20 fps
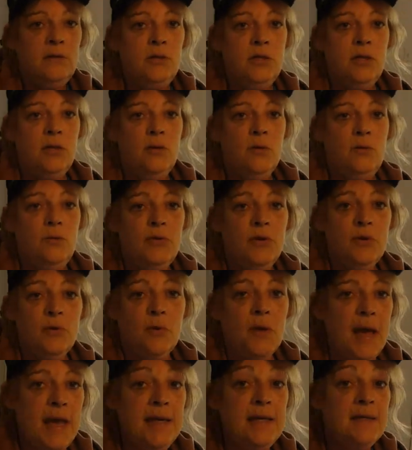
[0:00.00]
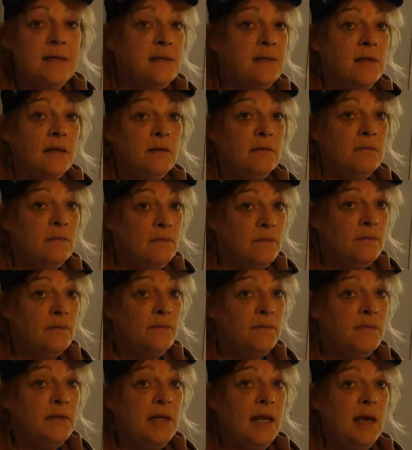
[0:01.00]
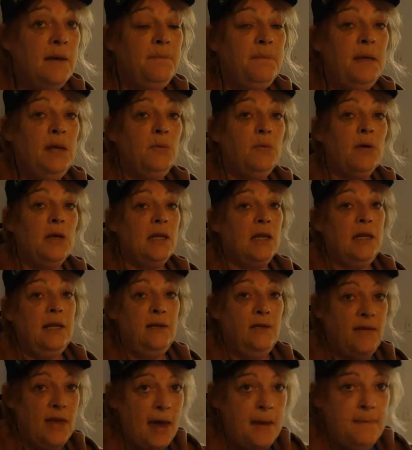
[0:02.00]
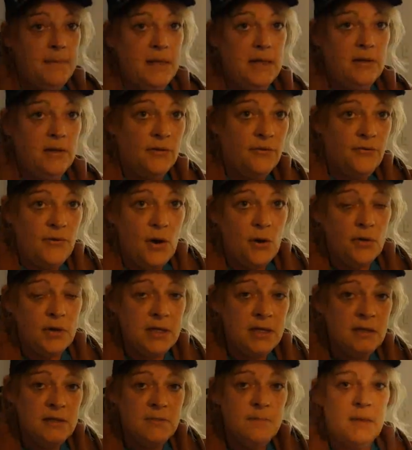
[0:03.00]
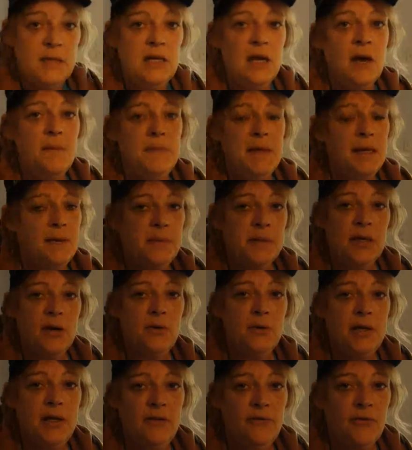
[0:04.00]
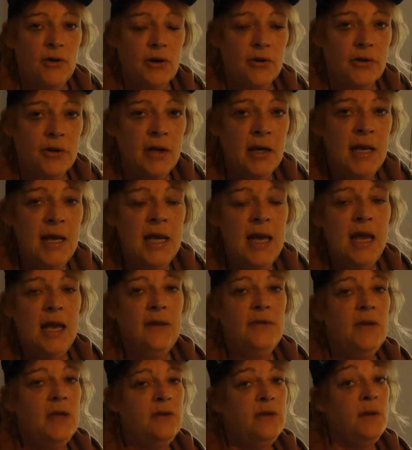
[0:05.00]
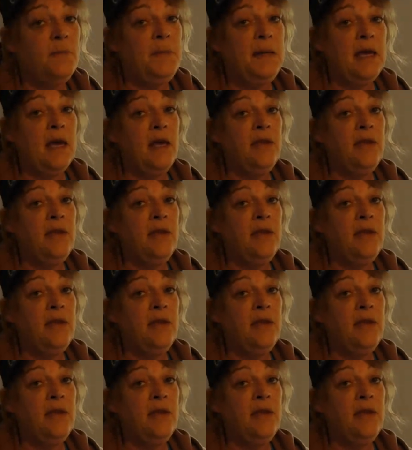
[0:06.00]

to the race and be really, that be their focus, but not be able to go any further. And then there'll be